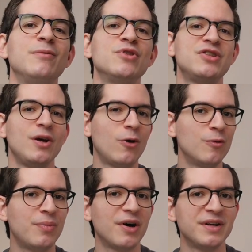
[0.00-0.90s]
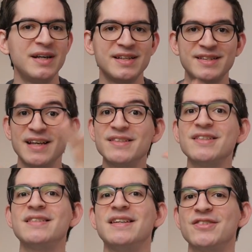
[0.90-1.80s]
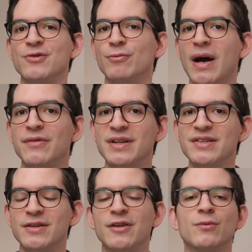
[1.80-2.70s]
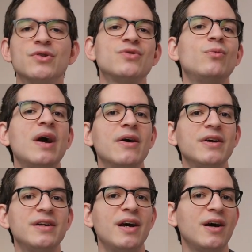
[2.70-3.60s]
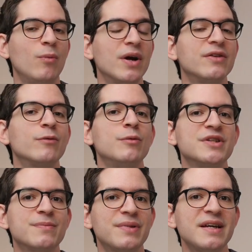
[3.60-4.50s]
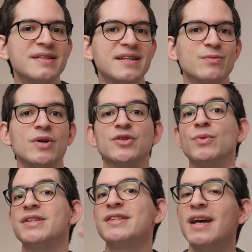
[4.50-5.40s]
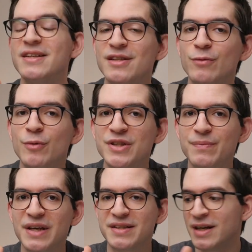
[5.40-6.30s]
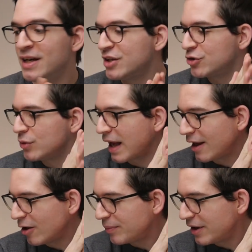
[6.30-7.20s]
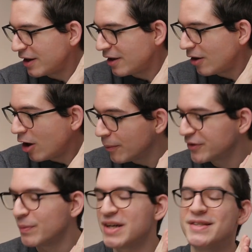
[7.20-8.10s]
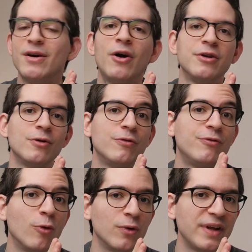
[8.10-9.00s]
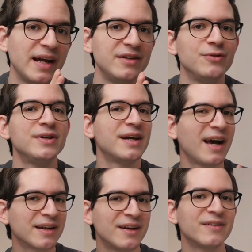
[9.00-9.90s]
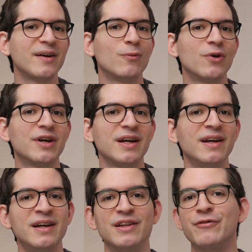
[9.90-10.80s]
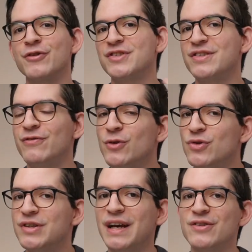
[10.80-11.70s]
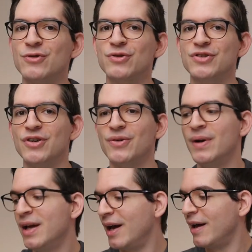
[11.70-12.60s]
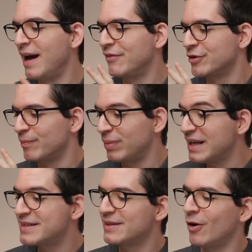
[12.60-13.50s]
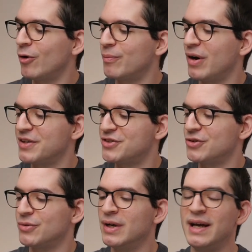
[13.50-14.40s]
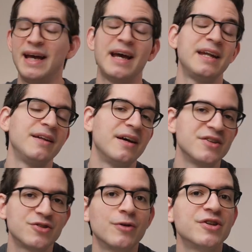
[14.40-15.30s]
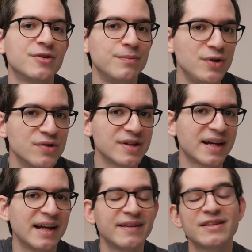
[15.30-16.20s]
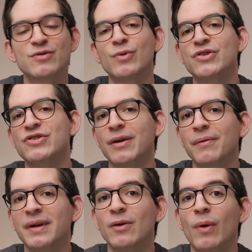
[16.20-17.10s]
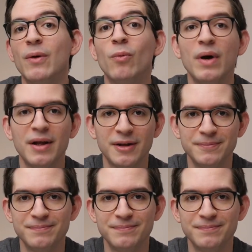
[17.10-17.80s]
which the HomePod senses its surroundings, in other words, where in the room it's placed, as well as what size of the room it's placed, to help optimize the audio for that. And you can kind of hear that working the first few seconds or so after placing the HomePod 2 and starting some music. And I think this works generally quite well.